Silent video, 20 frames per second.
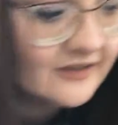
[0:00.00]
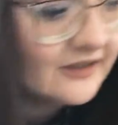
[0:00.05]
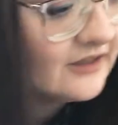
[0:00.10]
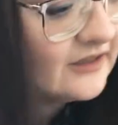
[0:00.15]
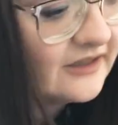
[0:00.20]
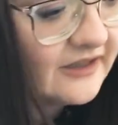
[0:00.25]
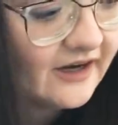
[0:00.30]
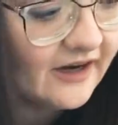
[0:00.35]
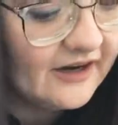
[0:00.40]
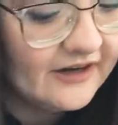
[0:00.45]
Oh
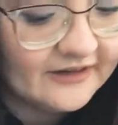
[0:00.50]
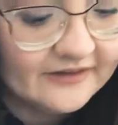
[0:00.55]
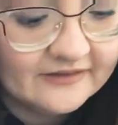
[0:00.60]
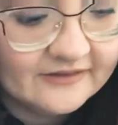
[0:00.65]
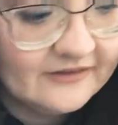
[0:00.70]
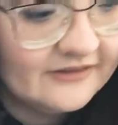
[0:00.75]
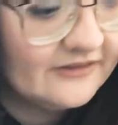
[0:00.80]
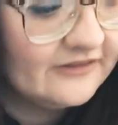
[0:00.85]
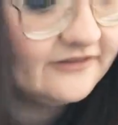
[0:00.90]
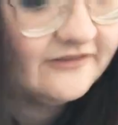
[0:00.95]
God,
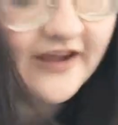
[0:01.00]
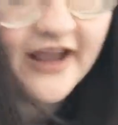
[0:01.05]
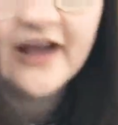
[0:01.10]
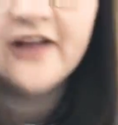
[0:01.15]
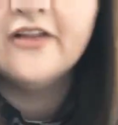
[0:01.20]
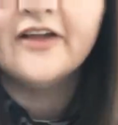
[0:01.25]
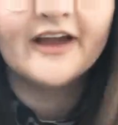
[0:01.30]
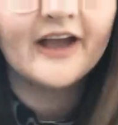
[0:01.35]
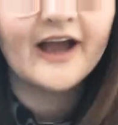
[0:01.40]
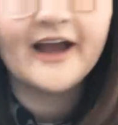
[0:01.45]

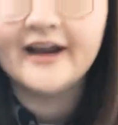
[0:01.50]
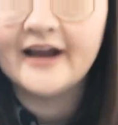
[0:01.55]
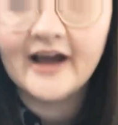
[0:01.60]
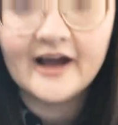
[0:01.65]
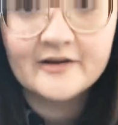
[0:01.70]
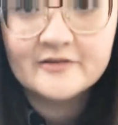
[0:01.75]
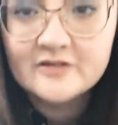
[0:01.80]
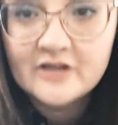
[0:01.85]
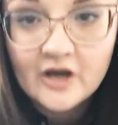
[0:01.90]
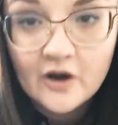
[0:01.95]
failing.
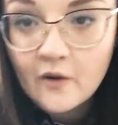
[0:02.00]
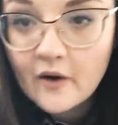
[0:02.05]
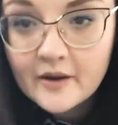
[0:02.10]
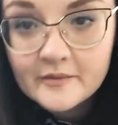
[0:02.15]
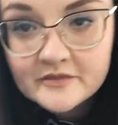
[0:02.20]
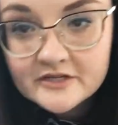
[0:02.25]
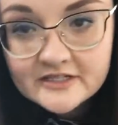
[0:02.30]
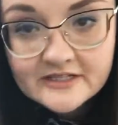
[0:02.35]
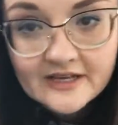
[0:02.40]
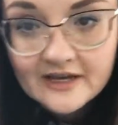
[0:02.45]
I know
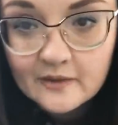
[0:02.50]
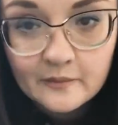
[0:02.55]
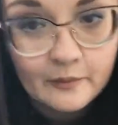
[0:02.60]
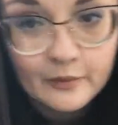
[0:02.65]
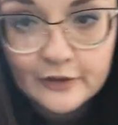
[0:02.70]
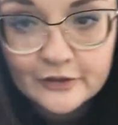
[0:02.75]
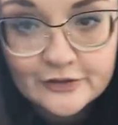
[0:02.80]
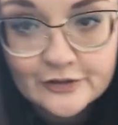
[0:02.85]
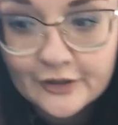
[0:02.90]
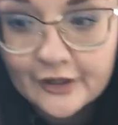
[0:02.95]
I'm just like
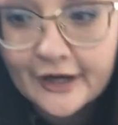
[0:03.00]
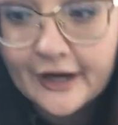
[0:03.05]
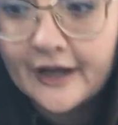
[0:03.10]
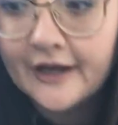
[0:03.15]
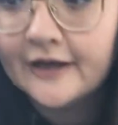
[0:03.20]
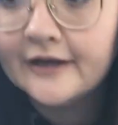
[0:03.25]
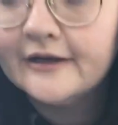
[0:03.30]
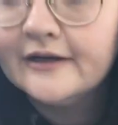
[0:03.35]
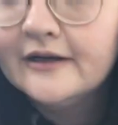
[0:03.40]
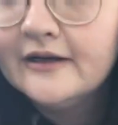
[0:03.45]
butchering
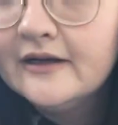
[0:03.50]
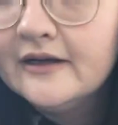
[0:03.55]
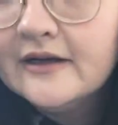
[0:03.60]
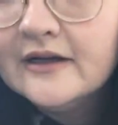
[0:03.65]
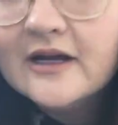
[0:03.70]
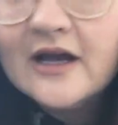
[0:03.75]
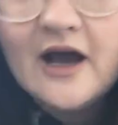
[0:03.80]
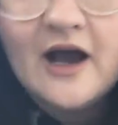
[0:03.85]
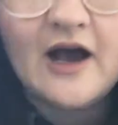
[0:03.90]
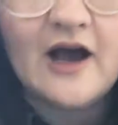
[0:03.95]
it.
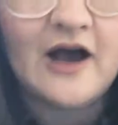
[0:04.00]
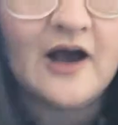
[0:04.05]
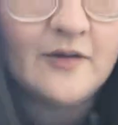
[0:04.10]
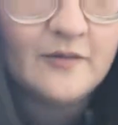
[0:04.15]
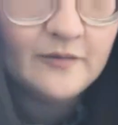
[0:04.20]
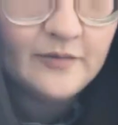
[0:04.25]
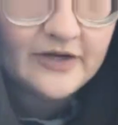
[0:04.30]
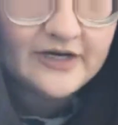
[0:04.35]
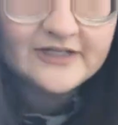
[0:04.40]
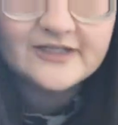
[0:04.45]

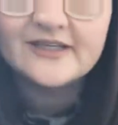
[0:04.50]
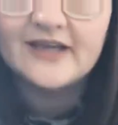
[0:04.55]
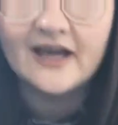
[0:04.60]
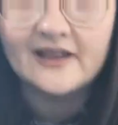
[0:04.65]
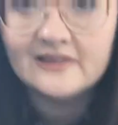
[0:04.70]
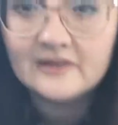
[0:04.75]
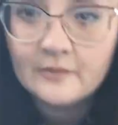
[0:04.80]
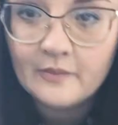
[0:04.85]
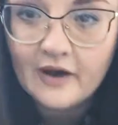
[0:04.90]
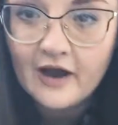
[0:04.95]
But it's
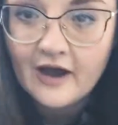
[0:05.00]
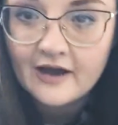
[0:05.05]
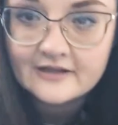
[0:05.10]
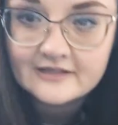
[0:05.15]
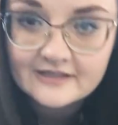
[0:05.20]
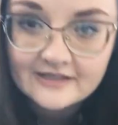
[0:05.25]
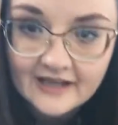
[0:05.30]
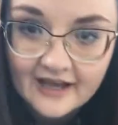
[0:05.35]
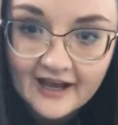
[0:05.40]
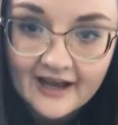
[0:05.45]
got the
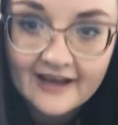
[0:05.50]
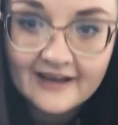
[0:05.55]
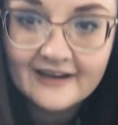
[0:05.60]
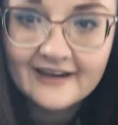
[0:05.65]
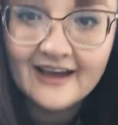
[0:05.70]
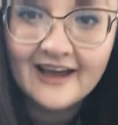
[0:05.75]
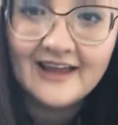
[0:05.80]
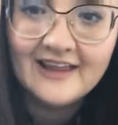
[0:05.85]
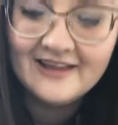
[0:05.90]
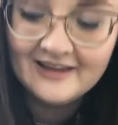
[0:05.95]
box again
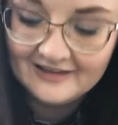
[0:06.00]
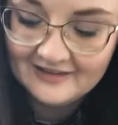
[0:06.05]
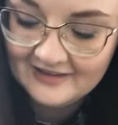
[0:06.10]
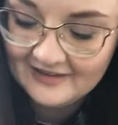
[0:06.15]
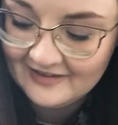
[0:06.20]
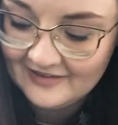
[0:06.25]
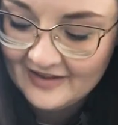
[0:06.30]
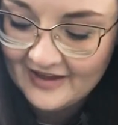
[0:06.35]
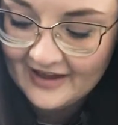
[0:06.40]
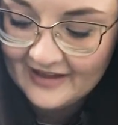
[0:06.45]
and
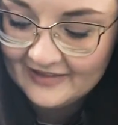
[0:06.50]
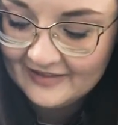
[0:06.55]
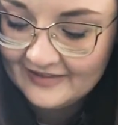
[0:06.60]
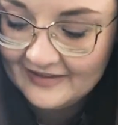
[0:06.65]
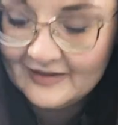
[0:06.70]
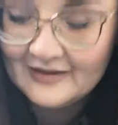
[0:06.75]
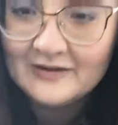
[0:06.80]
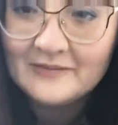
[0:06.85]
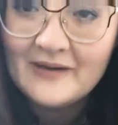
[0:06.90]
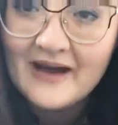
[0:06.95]
the like
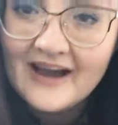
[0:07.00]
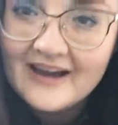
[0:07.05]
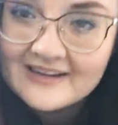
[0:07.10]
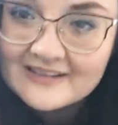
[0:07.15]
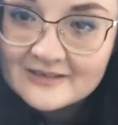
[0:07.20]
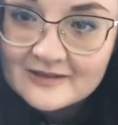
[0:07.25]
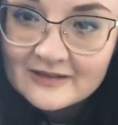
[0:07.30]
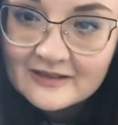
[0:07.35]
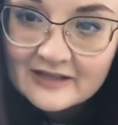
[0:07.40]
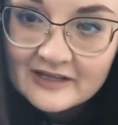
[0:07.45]
little
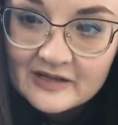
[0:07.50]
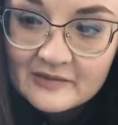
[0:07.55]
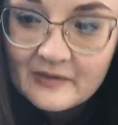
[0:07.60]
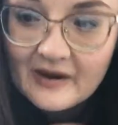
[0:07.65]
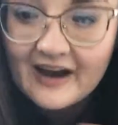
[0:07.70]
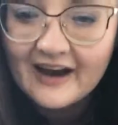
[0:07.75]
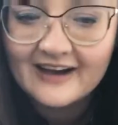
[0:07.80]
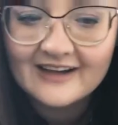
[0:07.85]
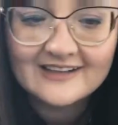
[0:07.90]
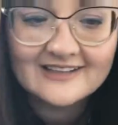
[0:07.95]
box within the
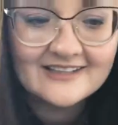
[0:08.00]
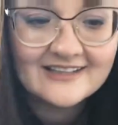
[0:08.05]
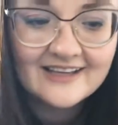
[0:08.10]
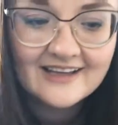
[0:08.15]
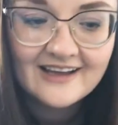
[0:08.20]
box.